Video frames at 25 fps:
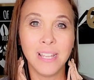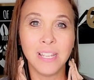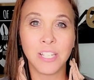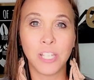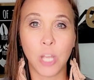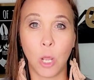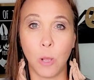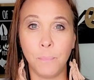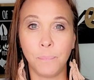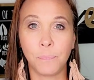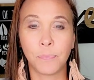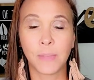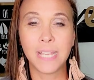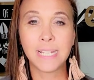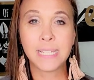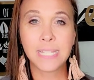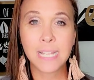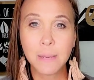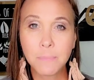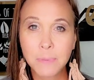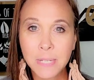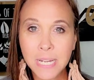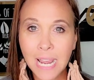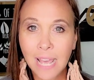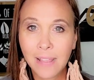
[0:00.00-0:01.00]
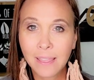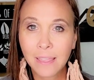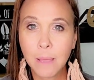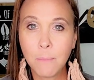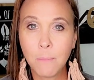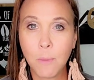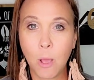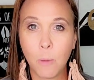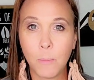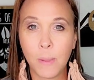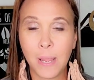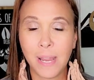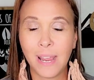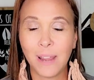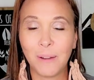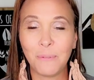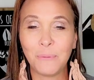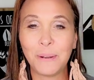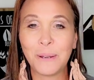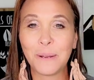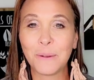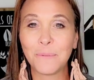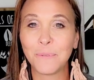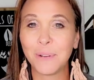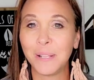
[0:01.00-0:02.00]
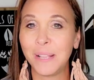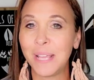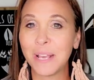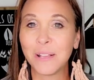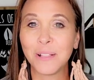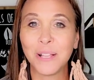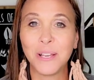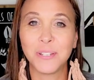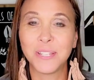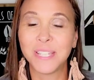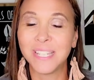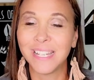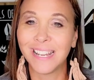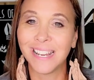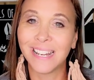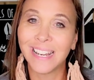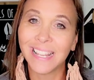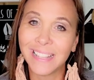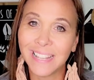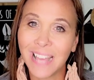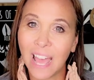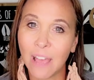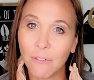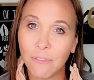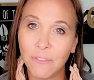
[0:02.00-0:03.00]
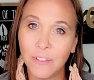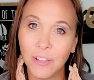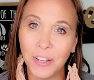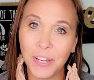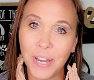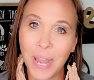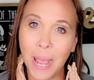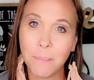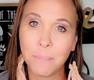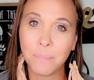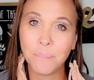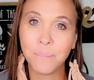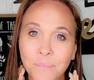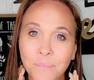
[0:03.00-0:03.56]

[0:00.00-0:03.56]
So it's empty at the moment, and we are really close to getting that filled up.